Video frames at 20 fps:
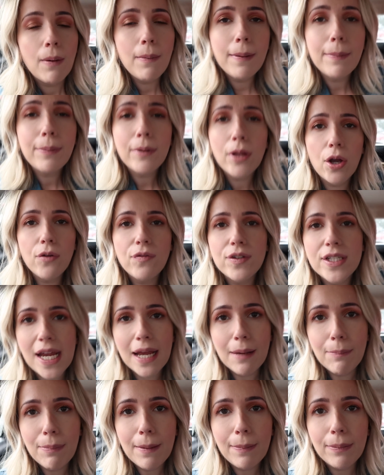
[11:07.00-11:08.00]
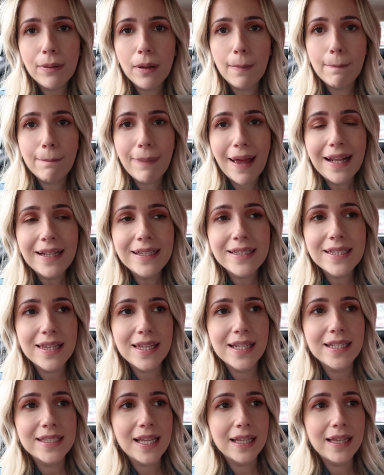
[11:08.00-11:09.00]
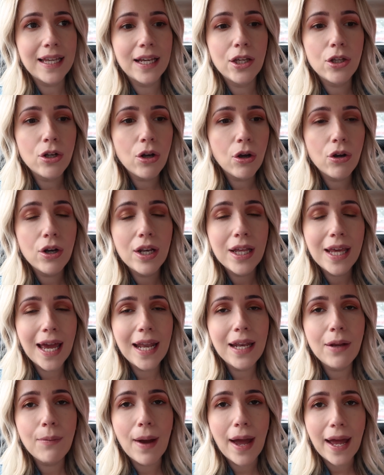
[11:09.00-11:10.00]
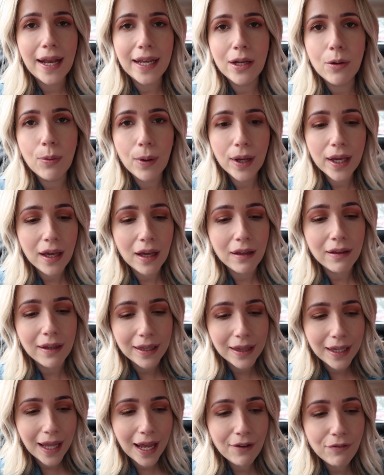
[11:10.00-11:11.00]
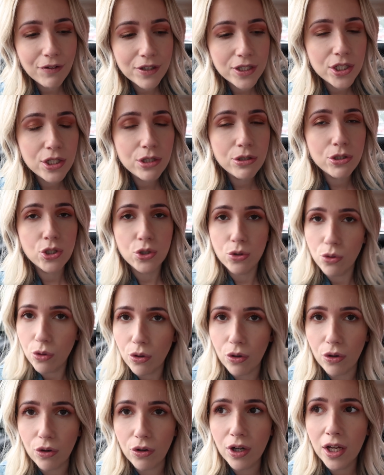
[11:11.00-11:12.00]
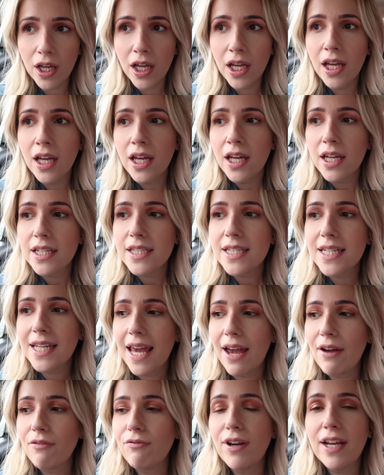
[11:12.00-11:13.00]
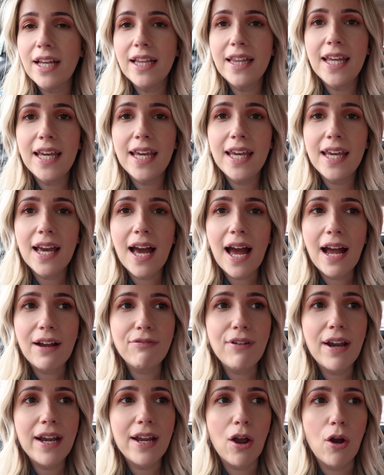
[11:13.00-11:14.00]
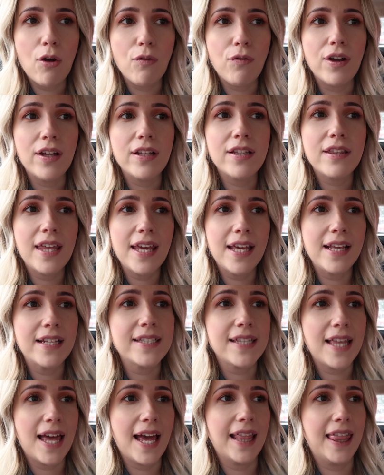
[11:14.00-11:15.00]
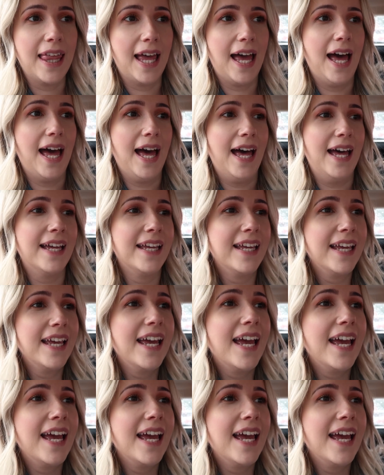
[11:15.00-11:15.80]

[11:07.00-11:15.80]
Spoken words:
when people overtake people on bends and things like that, you're not going to get anywhere any quicker. Like, life is too short to get really irate over things like that.